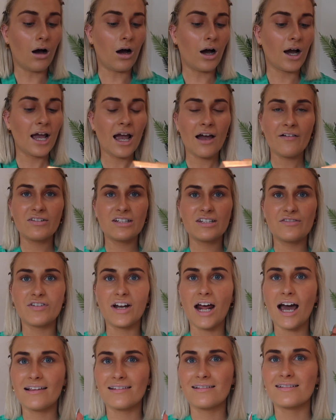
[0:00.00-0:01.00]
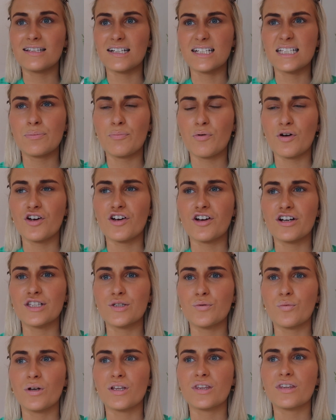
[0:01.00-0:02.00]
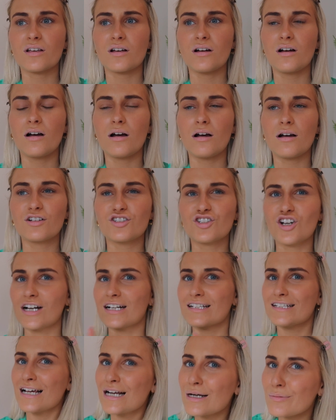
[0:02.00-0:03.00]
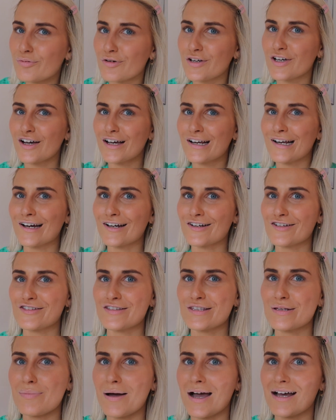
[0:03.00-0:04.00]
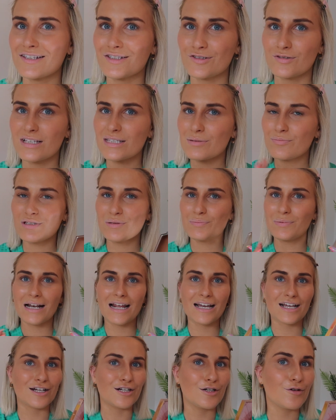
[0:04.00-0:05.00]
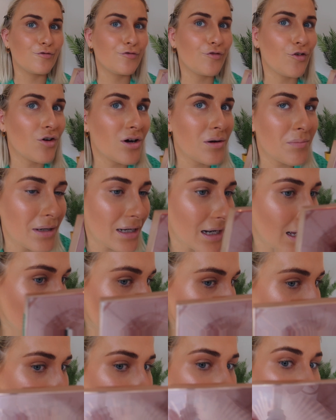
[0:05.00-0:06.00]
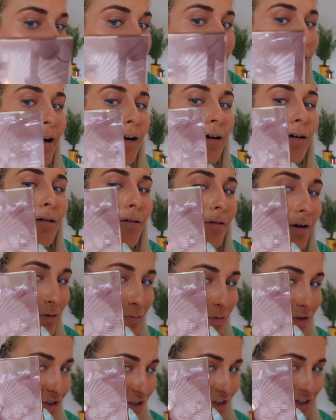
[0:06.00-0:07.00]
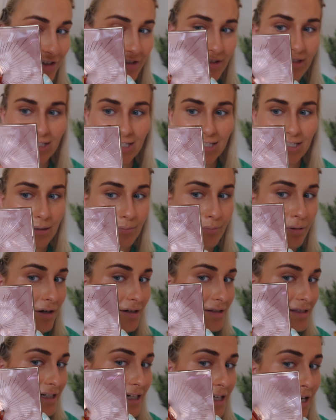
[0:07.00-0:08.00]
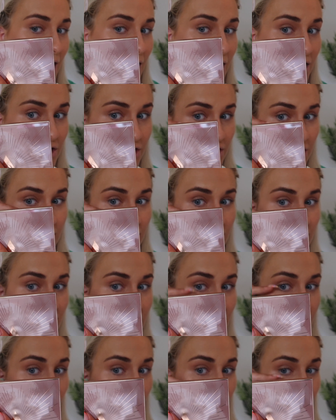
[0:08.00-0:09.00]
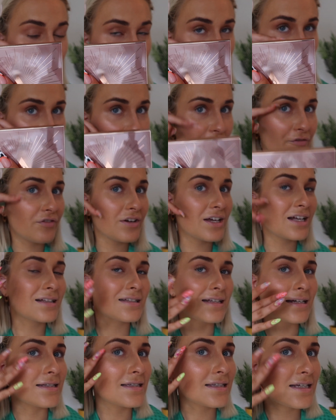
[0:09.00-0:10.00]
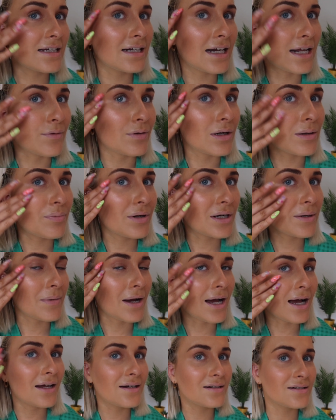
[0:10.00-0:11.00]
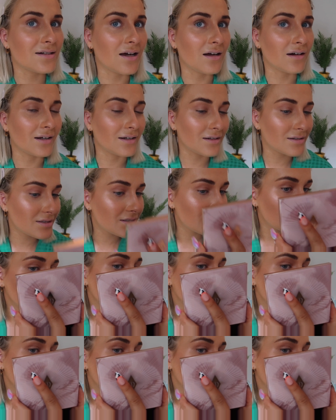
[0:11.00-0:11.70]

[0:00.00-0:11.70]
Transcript: I haven't even had this experience with Charlotte Tilbury highlighters in the past, so this must be like a new formula. Oh, I wish you could see it in person. It actually just looks and feels like skin. Like, when I'm putting my hand on it,